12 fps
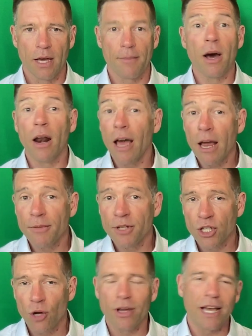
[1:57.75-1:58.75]
And I am the
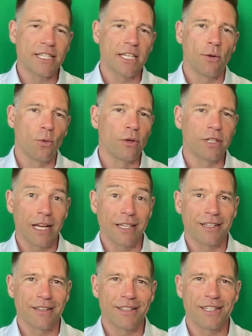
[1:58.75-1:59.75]
showcase
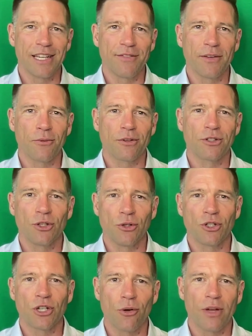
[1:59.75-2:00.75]
coordinator this evening. What, two
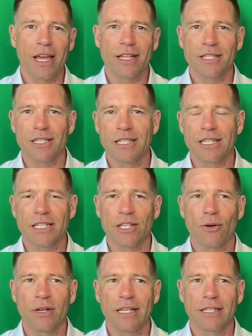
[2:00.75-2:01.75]
showcases?
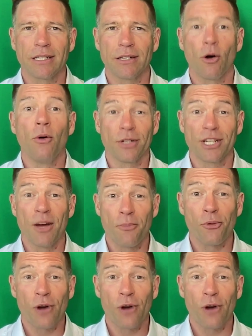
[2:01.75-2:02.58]
So I need to also